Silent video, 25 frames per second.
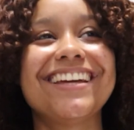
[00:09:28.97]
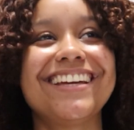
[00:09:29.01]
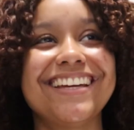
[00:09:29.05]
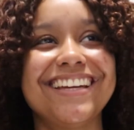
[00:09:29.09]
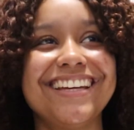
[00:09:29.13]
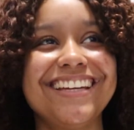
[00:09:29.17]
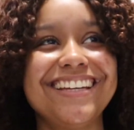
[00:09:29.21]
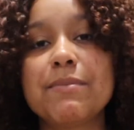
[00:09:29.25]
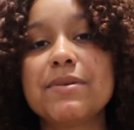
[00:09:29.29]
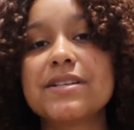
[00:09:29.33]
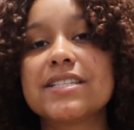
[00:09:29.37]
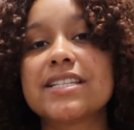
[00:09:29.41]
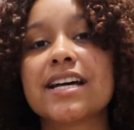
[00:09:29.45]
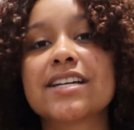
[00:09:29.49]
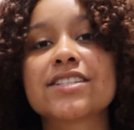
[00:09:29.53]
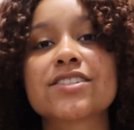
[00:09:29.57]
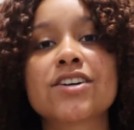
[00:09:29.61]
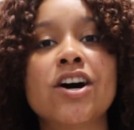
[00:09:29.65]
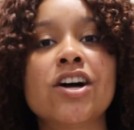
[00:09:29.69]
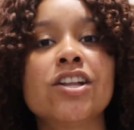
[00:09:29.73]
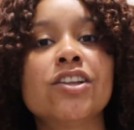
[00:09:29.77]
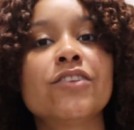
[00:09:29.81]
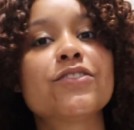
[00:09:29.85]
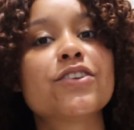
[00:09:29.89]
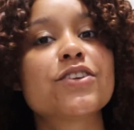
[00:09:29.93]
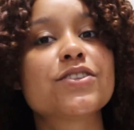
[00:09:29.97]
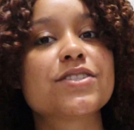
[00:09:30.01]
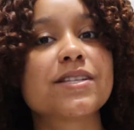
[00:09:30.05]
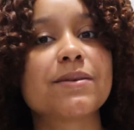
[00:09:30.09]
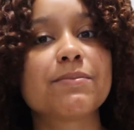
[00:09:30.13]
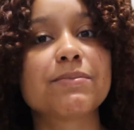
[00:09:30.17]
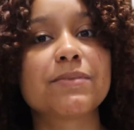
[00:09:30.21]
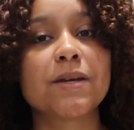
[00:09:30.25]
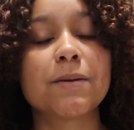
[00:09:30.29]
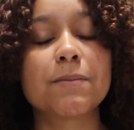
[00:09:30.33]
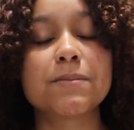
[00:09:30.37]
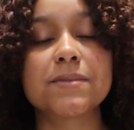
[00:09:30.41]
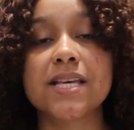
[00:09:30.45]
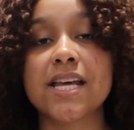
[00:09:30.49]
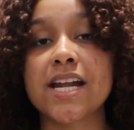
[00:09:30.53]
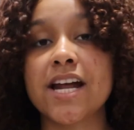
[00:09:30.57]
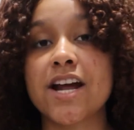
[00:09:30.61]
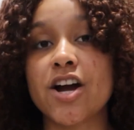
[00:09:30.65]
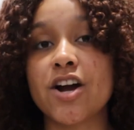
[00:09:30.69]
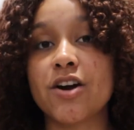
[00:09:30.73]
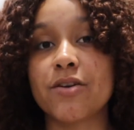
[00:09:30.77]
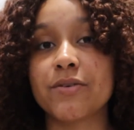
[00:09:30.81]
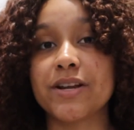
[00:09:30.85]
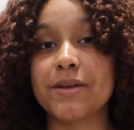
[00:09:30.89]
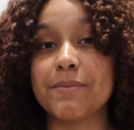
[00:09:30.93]
And besides all of those symptoms that I
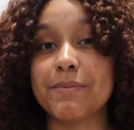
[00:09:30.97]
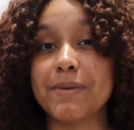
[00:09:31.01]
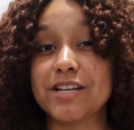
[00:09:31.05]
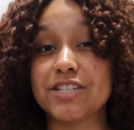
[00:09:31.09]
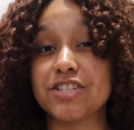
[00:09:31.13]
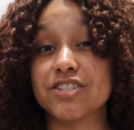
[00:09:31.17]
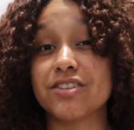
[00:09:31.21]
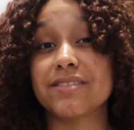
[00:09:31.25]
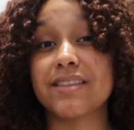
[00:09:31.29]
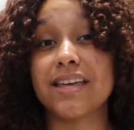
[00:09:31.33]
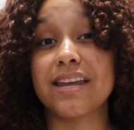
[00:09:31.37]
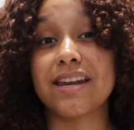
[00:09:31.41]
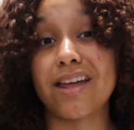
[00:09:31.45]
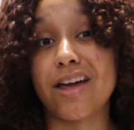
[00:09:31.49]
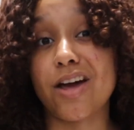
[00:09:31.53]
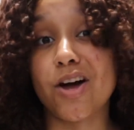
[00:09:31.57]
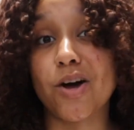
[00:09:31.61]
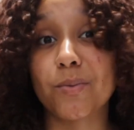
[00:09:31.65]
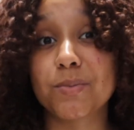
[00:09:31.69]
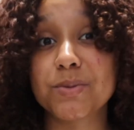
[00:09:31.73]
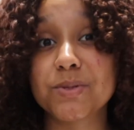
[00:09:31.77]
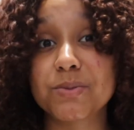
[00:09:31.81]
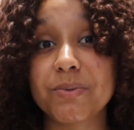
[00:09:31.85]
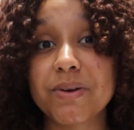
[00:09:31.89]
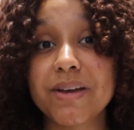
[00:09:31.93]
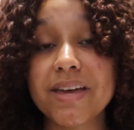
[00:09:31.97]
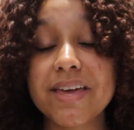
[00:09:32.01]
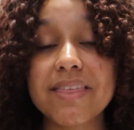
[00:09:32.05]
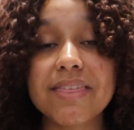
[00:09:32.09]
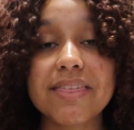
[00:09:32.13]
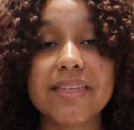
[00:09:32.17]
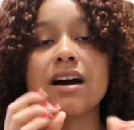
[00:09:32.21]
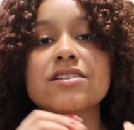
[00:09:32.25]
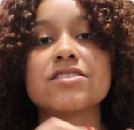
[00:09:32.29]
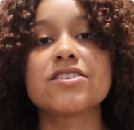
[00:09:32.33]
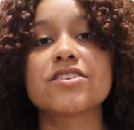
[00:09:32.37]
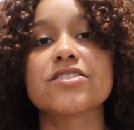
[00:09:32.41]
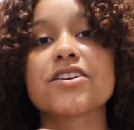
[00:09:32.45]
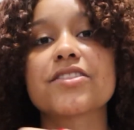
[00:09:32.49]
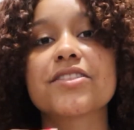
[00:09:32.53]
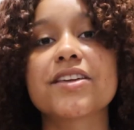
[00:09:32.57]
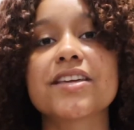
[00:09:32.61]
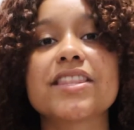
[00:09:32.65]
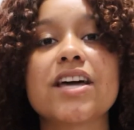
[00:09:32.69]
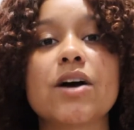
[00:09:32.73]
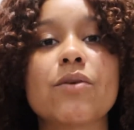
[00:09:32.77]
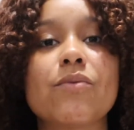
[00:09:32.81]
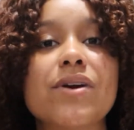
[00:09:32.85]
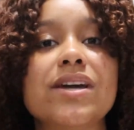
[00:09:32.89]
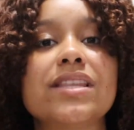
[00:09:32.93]
already mentioned that it helps with, another thing
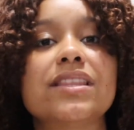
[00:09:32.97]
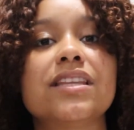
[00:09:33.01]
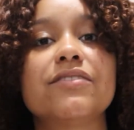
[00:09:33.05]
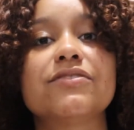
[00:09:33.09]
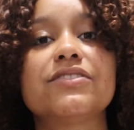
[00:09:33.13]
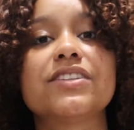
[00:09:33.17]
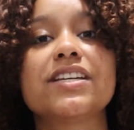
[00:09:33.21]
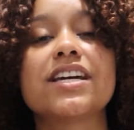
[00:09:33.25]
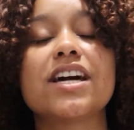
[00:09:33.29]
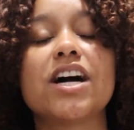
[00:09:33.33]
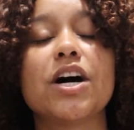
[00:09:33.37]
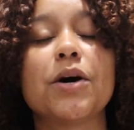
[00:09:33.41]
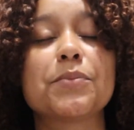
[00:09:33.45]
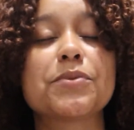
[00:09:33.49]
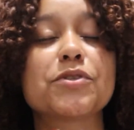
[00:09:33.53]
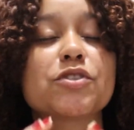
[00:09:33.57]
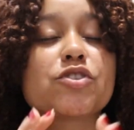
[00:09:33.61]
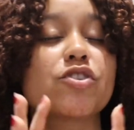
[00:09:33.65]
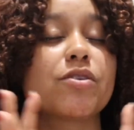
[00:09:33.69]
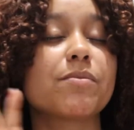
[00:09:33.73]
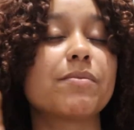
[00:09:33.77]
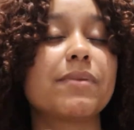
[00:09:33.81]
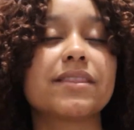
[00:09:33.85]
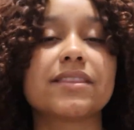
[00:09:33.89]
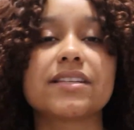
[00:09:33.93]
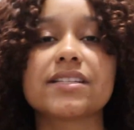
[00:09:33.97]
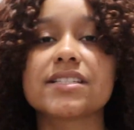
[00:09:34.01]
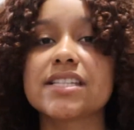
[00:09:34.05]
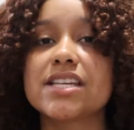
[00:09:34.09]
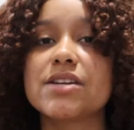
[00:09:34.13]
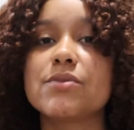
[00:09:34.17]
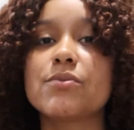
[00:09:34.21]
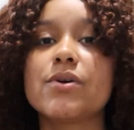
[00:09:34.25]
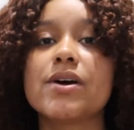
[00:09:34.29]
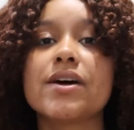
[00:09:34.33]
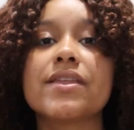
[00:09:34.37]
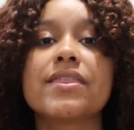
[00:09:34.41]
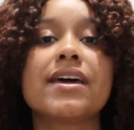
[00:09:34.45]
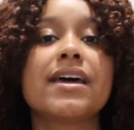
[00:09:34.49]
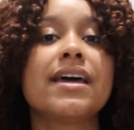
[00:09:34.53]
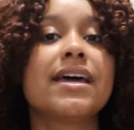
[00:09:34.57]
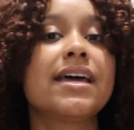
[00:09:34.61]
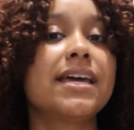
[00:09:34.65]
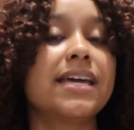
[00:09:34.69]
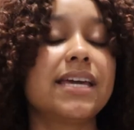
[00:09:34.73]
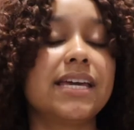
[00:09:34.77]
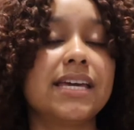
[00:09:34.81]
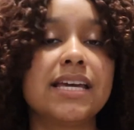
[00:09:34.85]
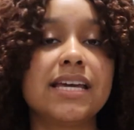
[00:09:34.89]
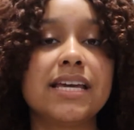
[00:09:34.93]
that weightlifting helps tremendously with
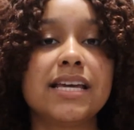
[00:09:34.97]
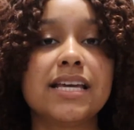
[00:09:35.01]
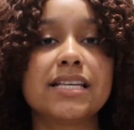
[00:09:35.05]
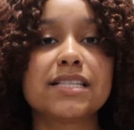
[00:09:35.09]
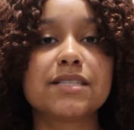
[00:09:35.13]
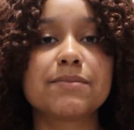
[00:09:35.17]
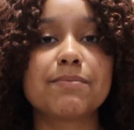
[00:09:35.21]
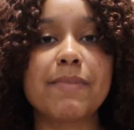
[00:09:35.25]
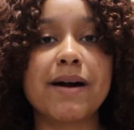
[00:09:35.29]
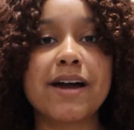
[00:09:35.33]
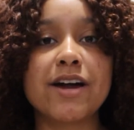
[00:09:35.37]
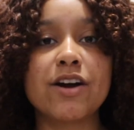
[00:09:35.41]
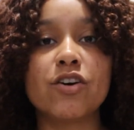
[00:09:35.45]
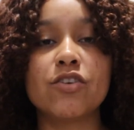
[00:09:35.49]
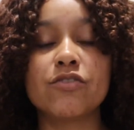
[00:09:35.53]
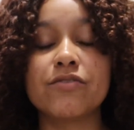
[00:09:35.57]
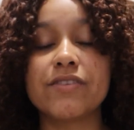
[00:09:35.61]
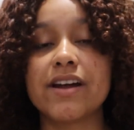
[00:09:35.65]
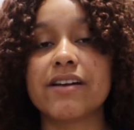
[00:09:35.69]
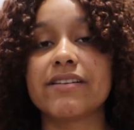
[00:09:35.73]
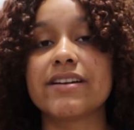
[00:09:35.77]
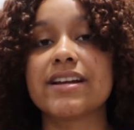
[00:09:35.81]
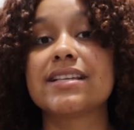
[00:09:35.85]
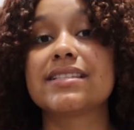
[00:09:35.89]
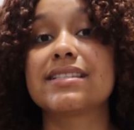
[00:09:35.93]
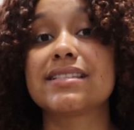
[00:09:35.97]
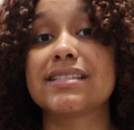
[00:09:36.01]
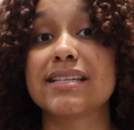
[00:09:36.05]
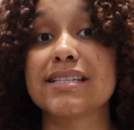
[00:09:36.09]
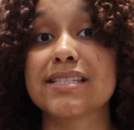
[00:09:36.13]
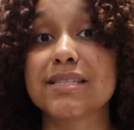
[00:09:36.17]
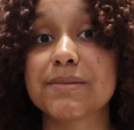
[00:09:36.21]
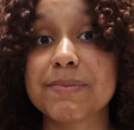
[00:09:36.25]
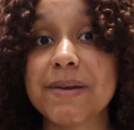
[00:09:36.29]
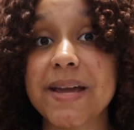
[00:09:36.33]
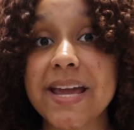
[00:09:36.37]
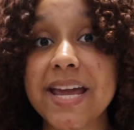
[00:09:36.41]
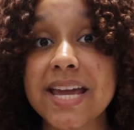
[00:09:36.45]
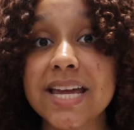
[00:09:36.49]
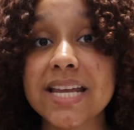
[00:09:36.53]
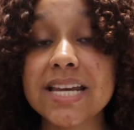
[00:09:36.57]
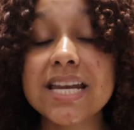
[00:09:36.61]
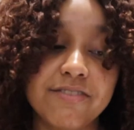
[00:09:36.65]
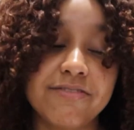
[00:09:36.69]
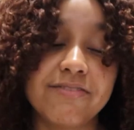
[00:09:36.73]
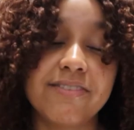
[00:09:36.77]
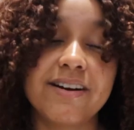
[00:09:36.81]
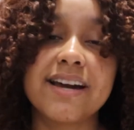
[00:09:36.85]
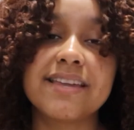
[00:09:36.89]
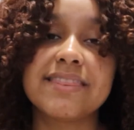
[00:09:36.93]
is my ovarian cyst pain. I
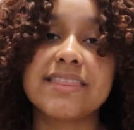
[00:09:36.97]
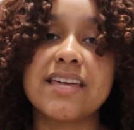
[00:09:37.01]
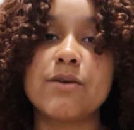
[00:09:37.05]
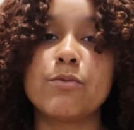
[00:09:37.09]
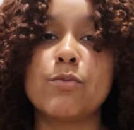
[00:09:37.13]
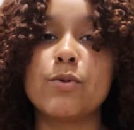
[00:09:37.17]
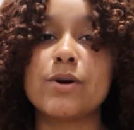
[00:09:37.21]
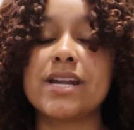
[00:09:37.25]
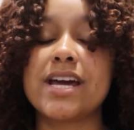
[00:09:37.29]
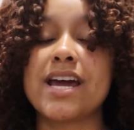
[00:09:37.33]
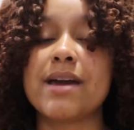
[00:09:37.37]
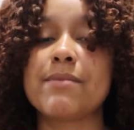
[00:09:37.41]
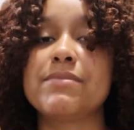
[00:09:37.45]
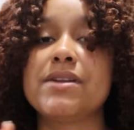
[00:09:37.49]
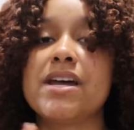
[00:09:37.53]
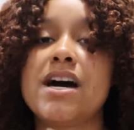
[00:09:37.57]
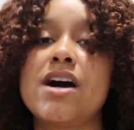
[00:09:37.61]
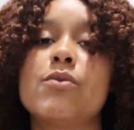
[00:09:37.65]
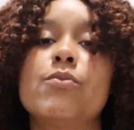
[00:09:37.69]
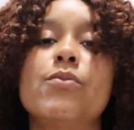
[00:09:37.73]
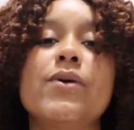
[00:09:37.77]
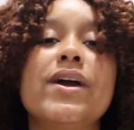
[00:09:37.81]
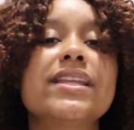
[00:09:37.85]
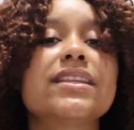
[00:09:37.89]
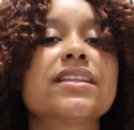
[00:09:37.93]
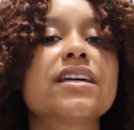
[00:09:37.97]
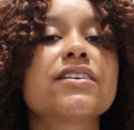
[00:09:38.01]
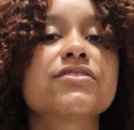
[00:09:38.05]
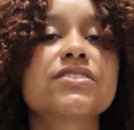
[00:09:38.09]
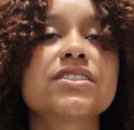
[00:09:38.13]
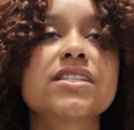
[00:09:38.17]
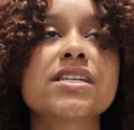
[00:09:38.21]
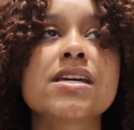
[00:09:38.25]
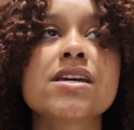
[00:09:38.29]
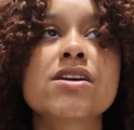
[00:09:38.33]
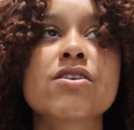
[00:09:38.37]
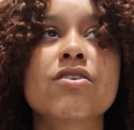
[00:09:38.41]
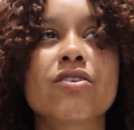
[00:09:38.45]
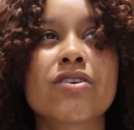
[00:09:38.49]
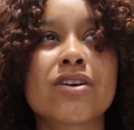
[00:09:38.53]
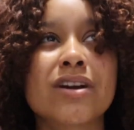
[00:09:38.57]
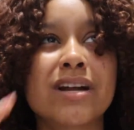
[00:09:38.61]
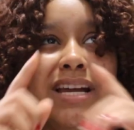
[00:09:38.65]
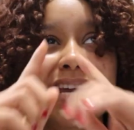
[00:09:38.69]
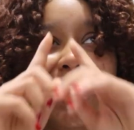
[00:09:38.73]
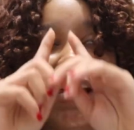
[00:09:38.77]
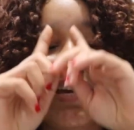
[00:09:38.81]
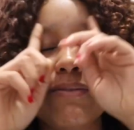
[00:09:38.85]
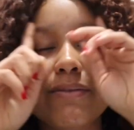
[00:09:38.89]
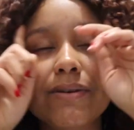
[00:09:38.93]
find that when I'm not weightlifting or
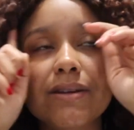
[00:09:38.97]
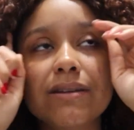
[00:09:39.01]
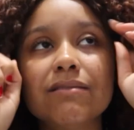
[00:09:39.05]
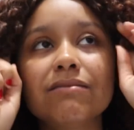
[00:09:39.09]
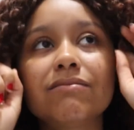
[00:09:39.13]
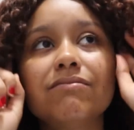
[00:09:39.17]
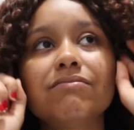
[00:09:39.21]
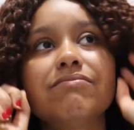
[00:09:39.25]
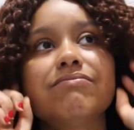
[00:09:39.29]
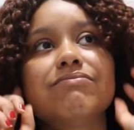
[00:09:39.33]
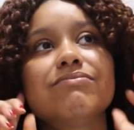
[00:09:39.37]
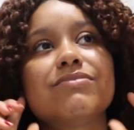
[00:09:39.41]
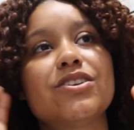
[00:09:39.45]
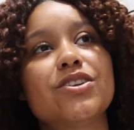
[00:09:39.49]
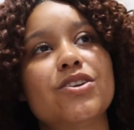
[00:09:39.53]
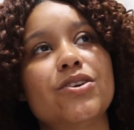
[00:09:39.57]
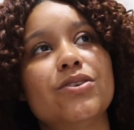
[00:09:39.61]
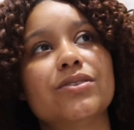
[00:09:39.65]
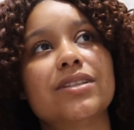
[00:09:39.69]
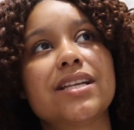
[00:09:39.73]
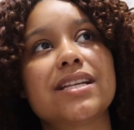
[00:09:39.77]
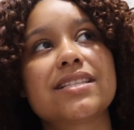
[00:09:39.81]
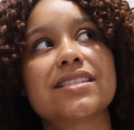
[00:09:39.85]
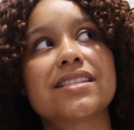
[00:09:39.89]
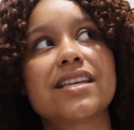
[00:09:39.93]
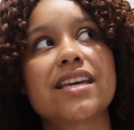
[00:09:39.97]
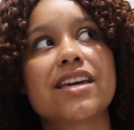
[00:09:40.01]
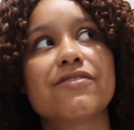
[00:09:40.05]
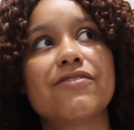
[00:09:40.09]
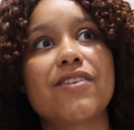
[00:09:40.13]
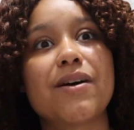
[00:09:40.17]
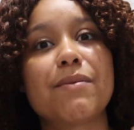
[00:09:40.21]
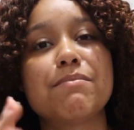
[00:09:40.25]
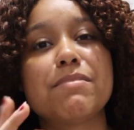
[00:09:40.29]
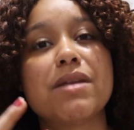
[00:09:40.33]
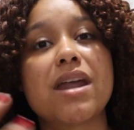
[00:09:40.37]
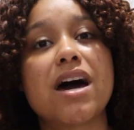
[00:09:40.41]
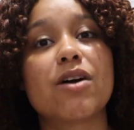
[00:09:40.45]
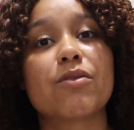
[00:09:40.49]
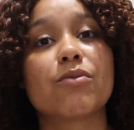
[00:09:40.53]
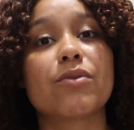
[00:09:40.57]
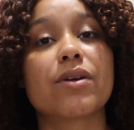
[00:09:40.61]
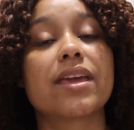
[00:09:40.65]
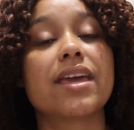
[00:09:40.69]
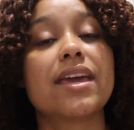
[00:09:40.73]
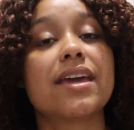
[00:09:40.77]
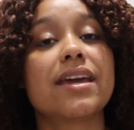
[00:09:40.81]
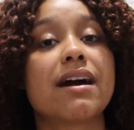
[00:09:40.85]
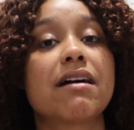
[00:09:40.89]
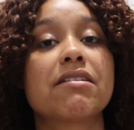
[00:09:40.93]
even, you know, let's say if I'm not
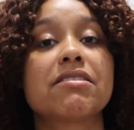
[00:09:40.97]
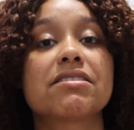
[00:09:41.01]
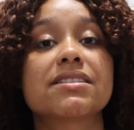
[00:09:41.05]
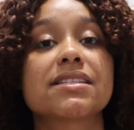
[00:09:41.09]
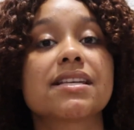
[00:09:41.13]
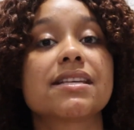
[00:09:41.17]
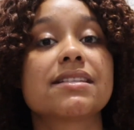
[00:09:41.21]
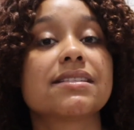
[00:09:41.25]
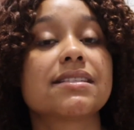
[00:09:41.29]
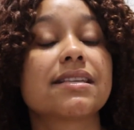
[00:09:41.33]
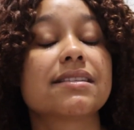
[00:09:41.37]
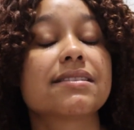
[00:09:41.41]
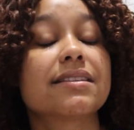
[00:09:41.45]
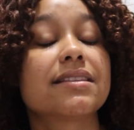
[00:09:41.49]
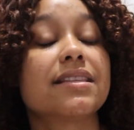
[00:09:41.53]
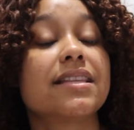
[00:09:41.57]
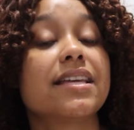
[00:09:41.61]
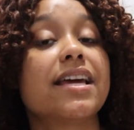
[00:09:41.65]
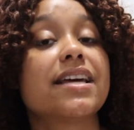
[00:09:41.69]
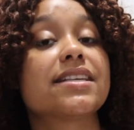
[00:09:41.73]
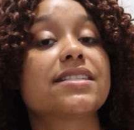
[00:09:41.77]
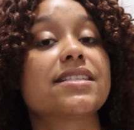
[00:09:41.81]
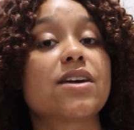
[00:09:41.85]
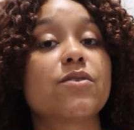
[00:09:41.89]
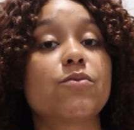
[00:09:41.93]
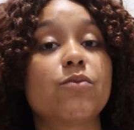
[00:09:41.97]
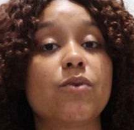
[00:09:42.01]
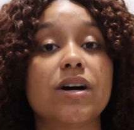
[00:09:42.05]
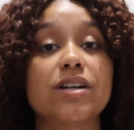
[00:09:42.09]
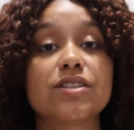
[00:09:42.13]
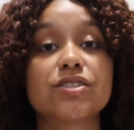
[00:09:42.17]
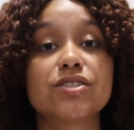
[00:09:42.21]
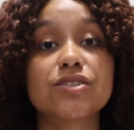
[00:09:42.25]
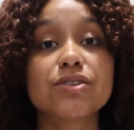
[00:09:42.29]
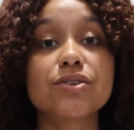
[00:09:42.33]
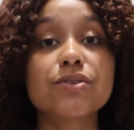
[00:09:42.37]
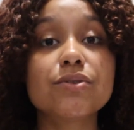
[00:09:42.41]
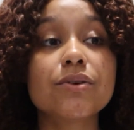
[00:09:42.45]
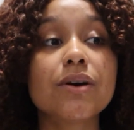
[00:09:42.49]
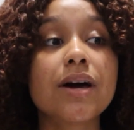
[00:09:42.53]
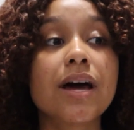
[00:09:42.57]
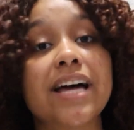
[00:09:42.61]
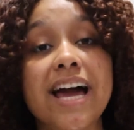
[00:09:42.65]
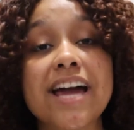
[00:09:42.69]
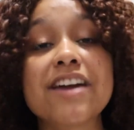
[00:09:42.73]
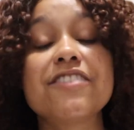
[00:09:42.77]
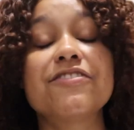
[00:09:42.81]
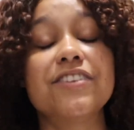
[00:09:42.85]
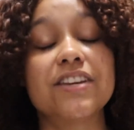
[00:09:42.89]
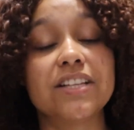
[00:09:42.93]
working out as consistently as I want to,
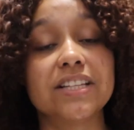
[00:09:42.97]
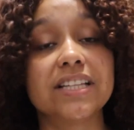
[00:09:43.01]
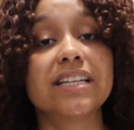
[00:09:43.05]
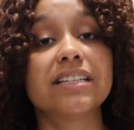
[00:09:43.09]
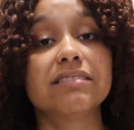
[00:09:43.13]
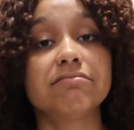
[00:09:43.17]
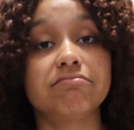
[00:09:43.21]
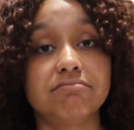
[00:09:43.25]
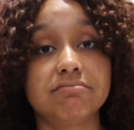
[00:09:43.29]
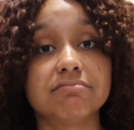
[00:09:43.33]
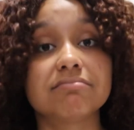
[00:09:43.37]
I feel it.